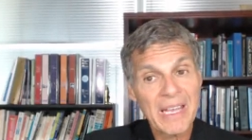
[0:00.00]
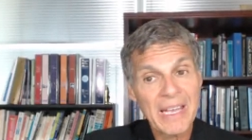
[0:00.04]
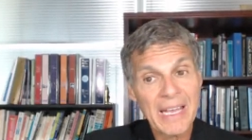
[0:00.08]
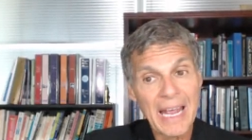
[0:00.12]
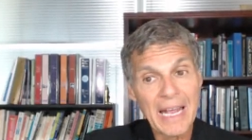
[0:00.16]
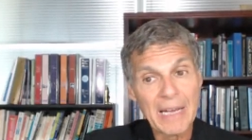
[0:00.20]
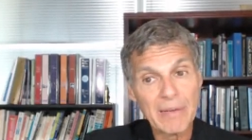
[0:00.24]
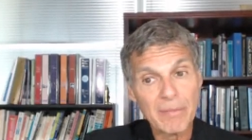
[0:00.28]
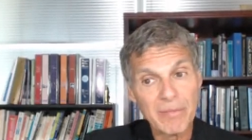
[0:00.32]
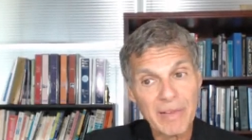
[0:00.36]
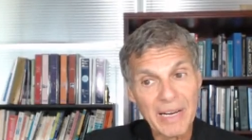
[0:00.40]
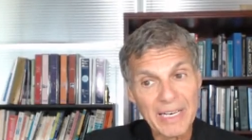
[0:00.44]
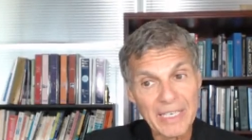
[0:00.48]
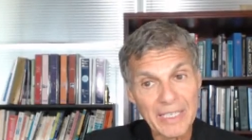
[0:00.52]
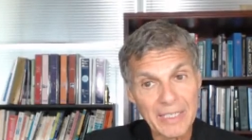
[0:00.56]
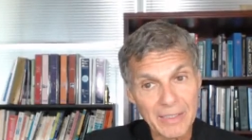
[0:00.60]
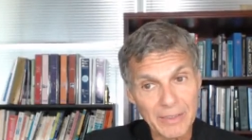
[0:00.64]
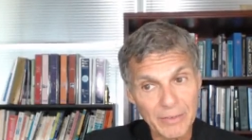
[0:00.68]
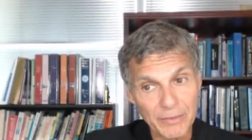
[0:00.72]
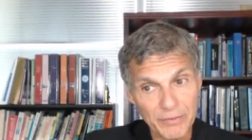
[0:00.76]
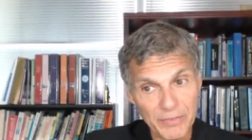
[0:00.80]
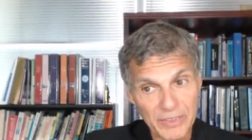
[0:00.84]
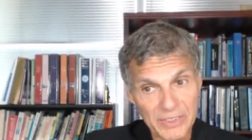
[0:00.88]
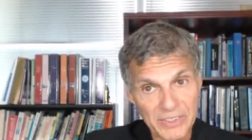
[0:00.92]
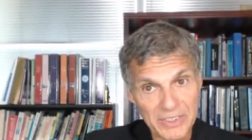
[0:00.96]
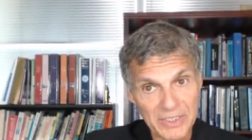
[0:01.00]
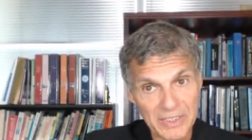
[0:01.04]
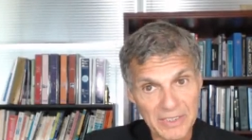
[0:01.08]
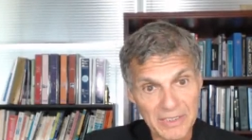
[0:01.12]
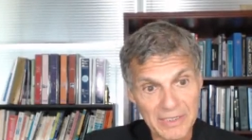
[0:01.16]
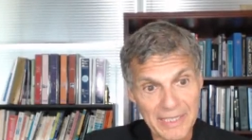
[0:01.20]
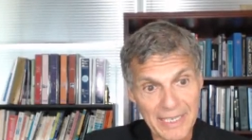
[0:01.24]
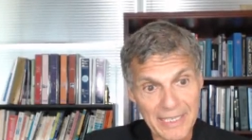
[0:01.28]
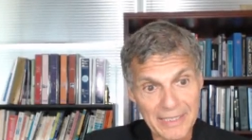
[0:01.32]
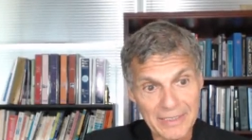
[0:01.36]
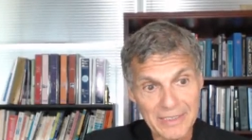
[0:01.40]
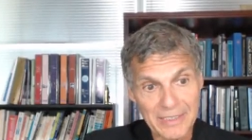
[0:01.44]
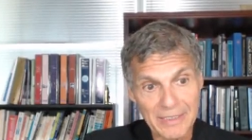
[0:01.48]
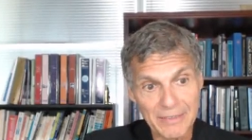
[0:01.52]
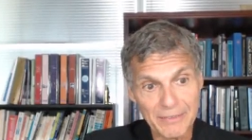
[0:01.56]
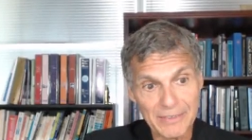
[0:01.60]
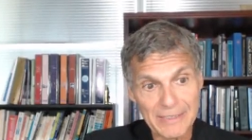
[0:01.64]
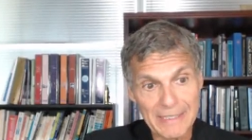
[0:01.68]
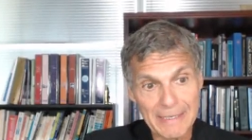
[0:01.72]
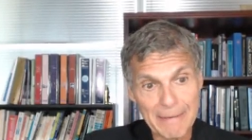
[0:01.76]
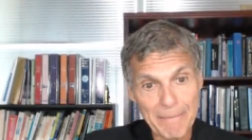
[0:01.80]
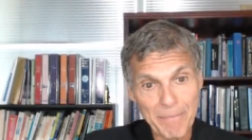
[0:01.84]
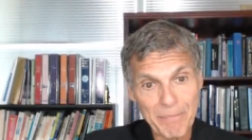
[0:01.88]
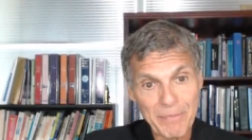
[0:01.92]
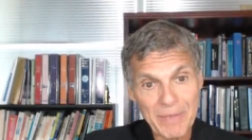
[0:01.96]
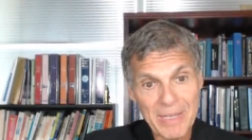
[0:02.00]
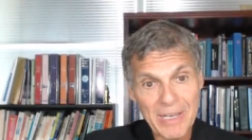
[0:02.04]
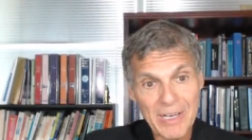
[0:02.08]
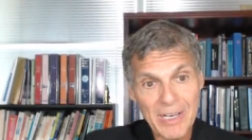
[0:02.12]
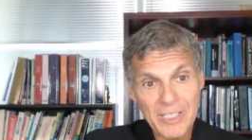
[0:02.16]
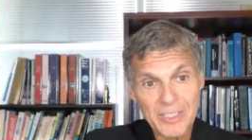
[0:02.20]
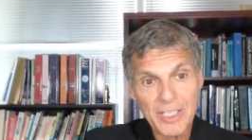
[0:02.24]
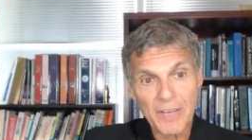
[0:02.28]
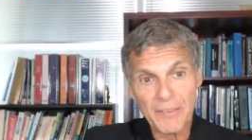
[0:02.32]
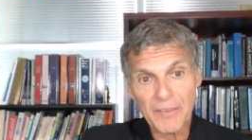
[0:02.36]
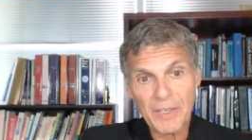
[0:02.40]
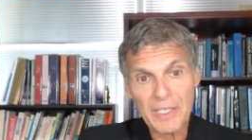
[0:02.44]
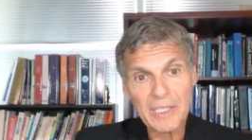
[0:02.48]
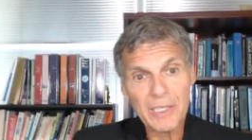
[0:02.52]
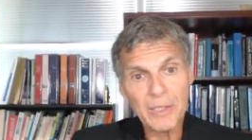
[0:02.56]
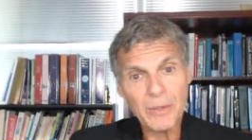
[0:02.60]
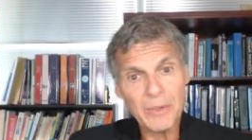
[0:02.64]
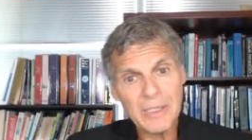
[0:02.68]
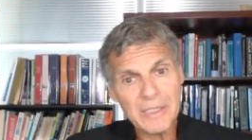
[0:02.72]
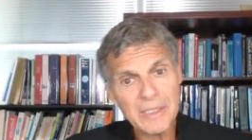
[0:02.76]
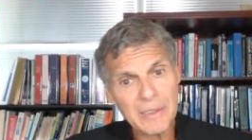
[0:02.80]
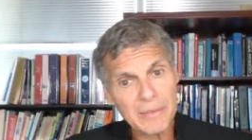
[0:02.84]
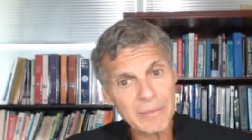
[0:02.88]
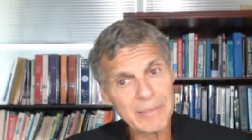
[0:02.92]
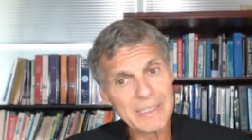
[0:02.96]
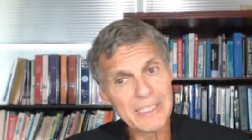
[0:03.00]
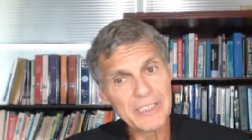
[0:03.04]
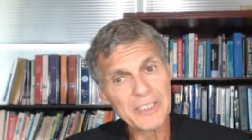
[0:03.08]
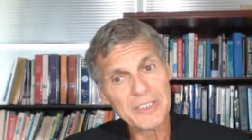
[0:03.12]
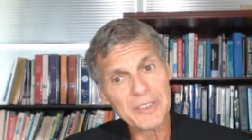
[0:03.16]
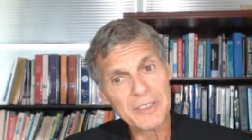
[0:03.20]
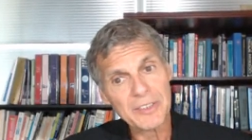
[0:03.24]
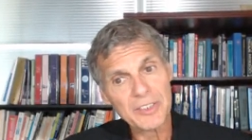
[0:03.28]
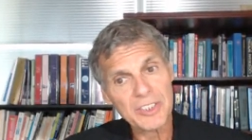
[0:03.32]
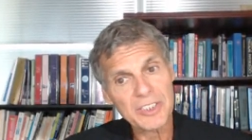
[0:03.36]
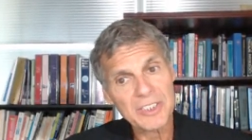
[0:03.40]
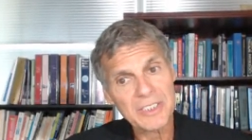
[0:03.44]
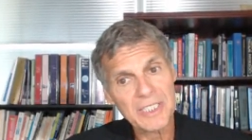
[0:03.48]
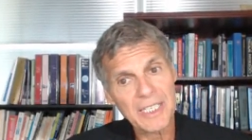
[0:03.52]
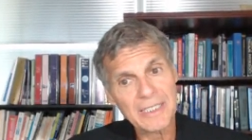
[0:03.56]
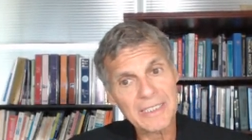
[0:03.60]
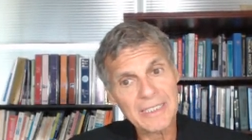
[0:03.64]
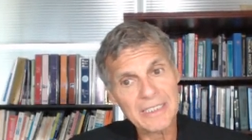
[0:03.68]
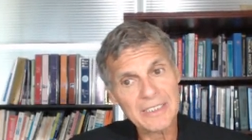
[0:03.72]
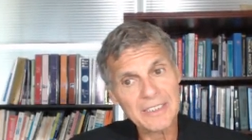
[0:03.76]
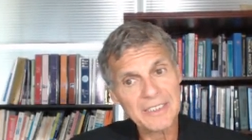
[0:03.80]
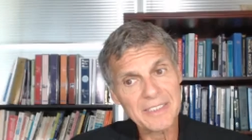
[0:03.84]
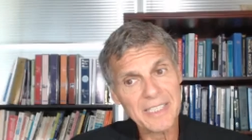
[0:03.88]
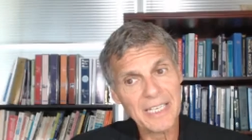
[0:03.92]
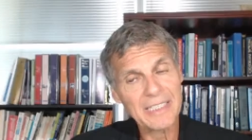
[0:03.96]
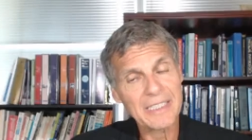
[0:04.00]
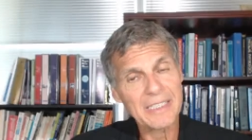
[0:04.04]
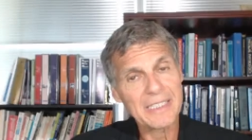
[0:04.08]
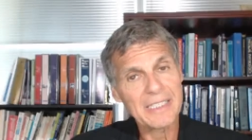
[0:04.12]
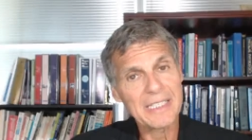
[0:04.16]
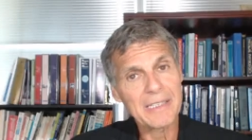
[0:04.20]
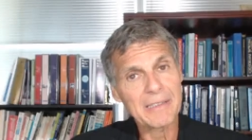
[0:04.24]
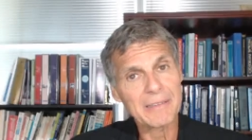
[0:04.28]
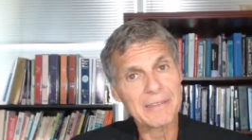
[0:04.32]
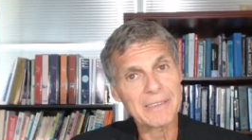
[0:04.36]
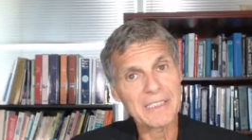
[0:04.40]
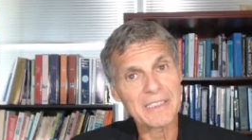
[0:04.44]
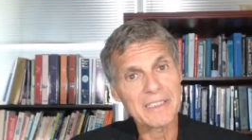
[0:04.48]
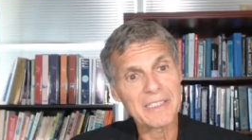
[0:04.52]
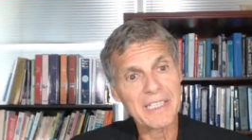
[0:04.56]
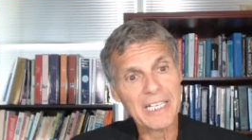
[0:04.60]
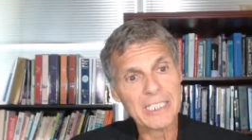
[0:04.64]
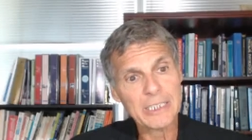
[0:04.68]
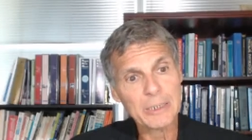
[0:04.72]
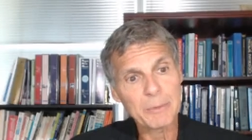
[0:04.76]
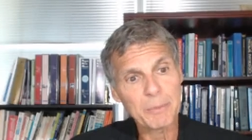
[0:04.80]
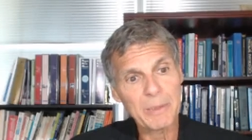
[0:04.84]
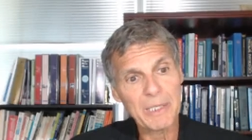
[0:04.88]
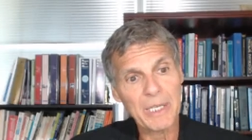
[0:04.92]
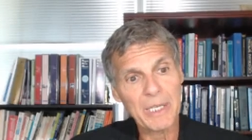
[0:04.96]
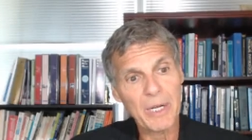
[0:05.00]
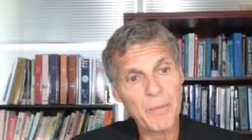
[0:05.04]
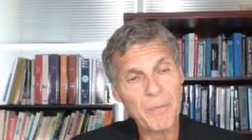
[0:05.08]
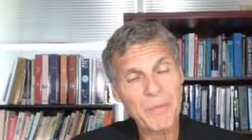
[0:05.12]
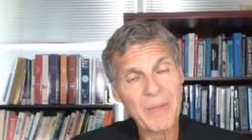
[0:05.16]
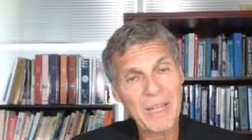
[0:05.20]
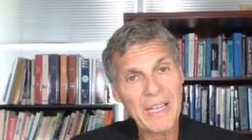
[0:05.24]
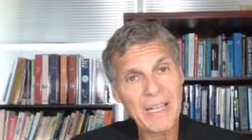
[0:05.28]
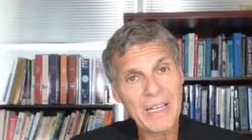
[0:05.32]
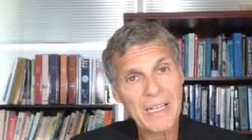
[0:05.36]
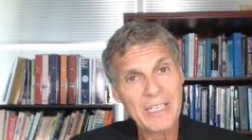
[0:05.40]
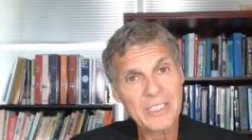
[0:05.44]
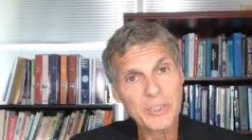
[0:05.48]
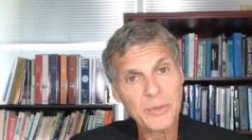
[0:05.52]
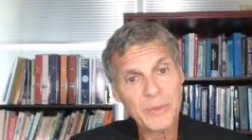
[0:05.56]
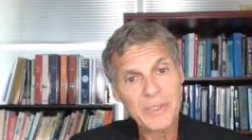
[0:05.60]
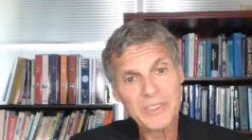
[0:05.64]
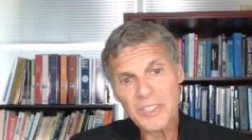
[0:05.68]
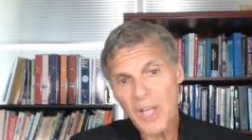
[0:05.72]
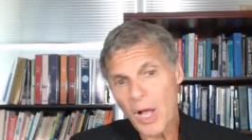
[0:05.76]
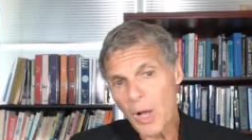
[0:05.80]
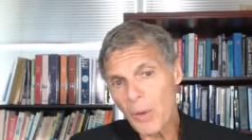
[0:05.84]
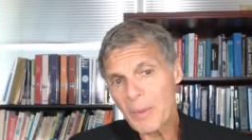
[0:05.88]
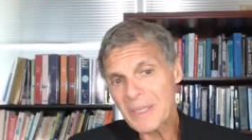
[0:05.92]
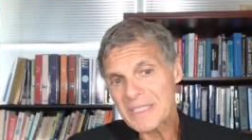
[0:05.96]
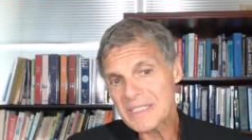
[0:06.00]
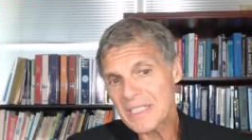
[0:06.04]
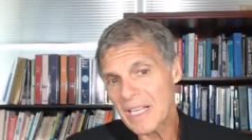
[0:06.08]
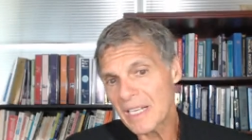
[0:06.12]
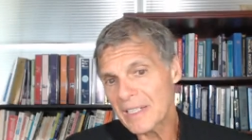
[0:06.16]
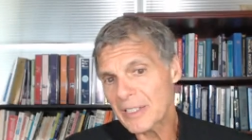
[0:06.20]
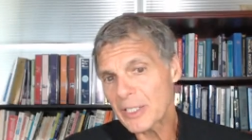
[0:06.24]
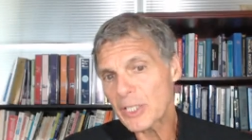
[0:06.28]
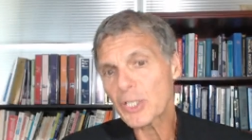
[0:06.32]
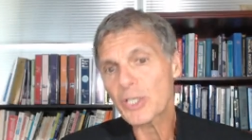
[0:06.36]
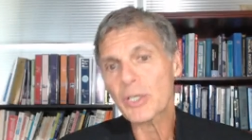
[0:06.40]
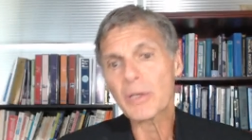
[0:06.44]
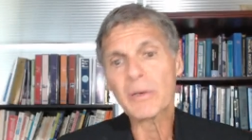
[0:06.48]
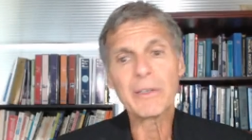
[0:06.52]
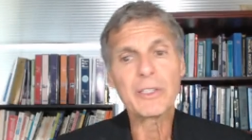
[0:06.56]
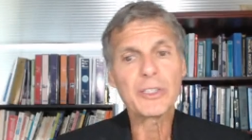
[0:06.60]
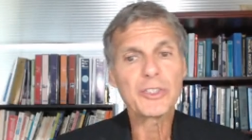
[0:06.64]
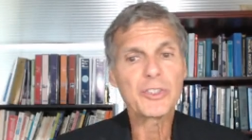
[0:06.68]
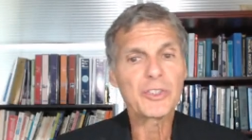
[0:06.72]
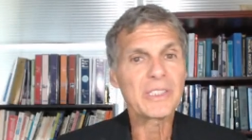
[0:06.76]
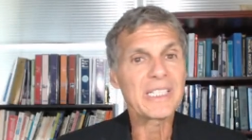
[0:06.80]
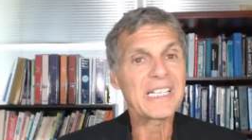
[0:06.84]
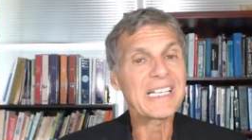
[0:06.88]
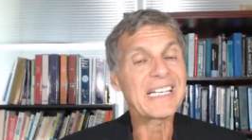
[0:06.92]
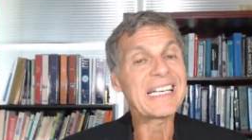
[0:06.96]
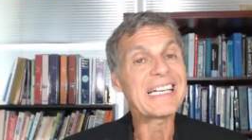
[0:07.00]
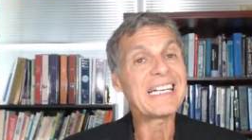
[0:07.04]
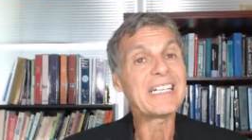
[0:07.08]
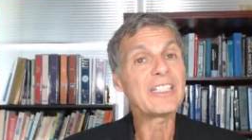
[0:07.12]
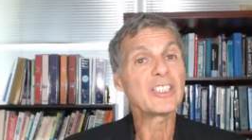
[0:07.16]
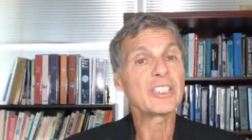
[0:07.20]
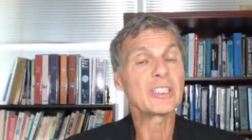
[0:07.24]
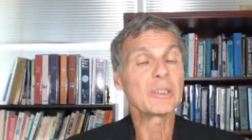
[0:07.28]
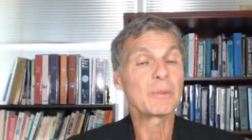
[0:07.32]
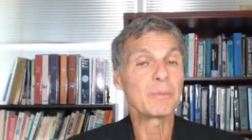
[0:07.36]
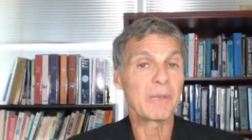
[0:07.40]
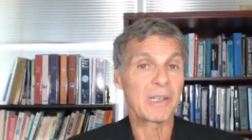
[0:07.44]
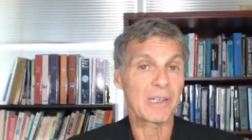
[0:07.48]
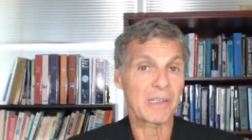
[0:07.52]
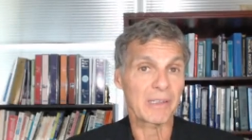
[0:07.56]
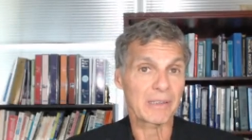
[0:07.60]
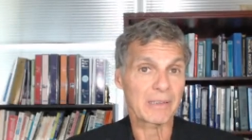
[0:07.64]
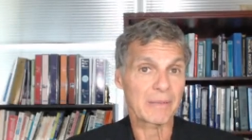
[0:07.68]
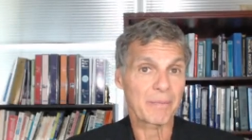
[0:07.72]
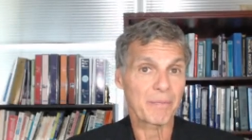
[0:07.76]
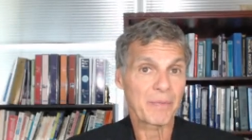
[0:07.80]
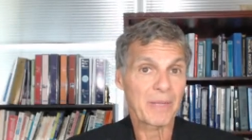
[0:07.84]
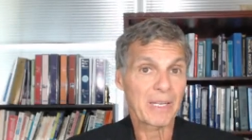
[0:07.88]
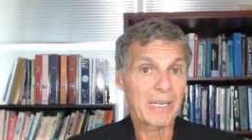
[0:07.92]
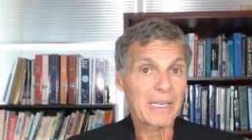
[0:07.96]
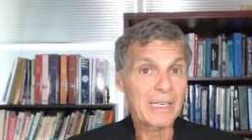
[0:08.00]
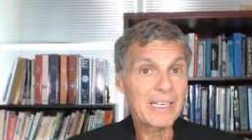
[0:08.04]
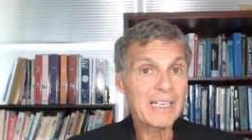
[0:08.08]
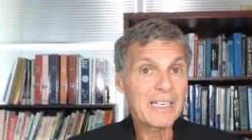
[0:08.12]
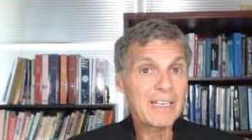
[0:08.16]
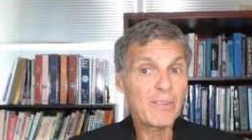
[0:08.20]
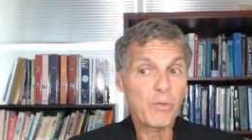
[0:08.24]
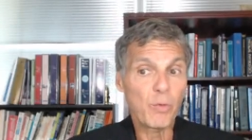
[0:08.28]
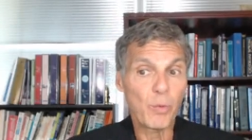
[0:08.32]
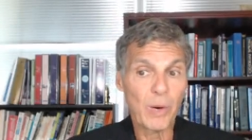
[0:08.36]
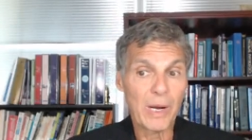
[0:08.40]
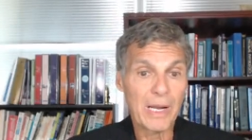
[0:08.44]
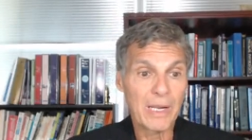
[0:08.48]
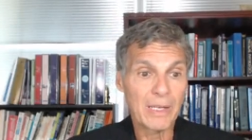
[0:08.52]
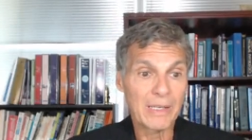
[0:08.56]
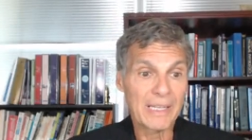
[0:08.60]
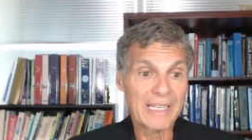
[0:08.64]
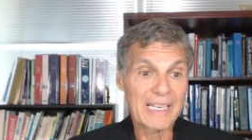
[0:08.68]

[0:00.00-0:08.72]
and regular physical activity. So I've included the research studies cited here in the text below. So as always, I'll encourage you to eat smart, live well,